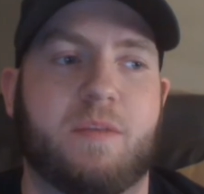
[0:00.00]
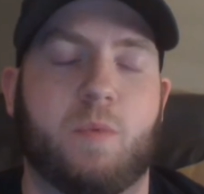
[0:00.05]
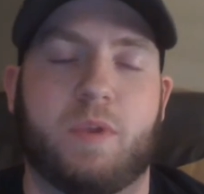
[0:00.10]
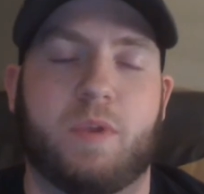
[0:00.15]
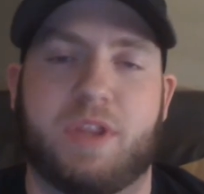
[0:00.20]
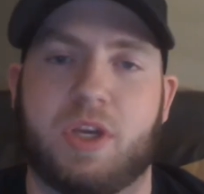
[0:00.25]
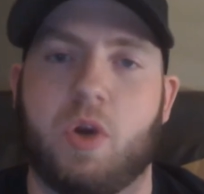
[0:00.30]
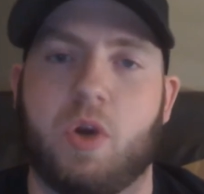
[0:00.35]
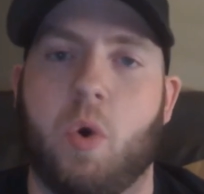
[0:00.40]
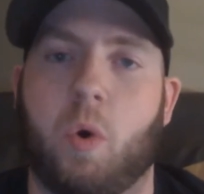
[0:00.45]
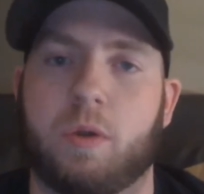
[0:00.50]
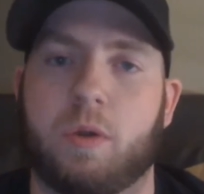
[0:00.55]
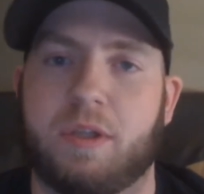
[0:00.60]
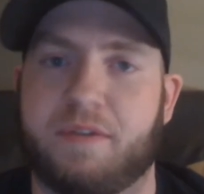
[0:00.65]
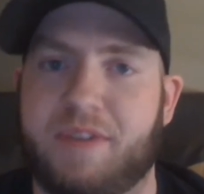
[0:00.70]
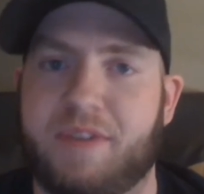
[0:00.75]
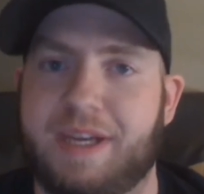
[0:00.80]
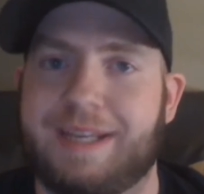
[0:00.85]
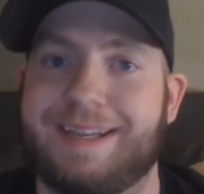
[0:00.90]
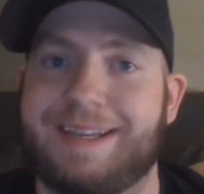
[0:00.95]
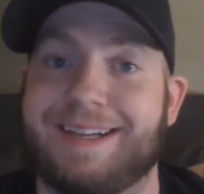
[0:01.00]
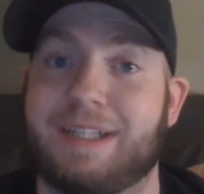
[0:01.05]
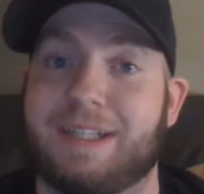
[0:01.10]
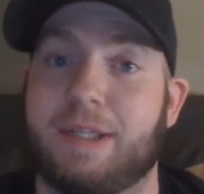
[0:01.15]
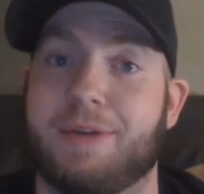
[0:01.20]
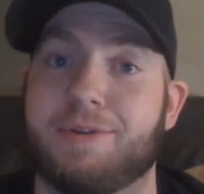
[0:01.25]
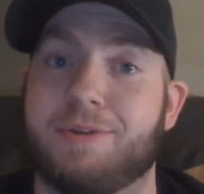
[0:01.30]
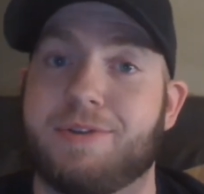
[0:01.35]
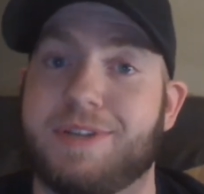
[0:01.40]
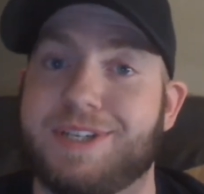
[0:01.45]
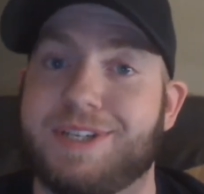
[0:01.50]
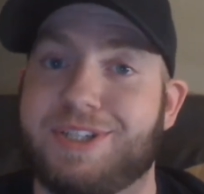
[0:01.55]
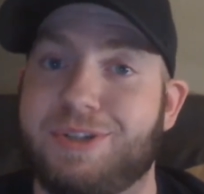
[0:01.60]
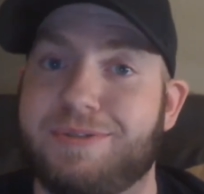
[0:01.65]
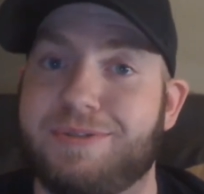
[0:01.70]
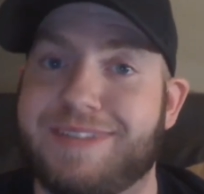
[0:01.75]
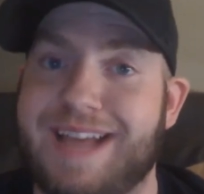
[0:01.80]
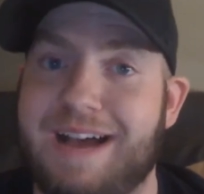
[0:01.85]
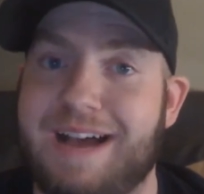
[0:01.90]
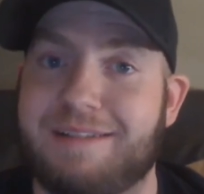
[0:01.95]
with the goal of getting it closer to
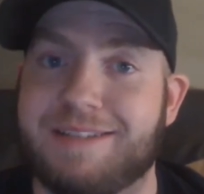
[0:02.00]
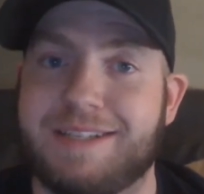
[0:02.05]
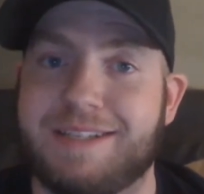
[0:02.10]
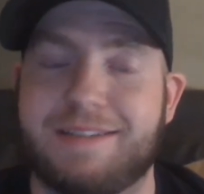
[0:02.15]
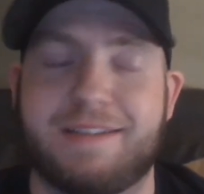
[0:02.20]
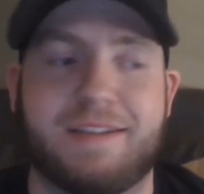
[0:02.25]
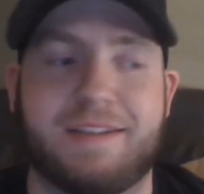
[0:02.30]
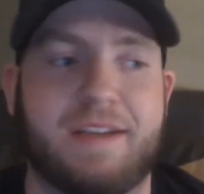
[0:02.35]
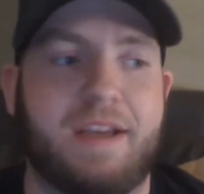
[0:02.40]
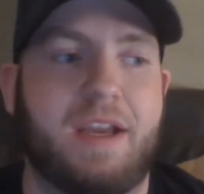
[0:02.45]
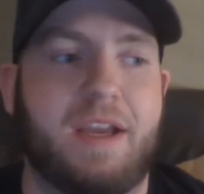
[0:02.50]
2,000,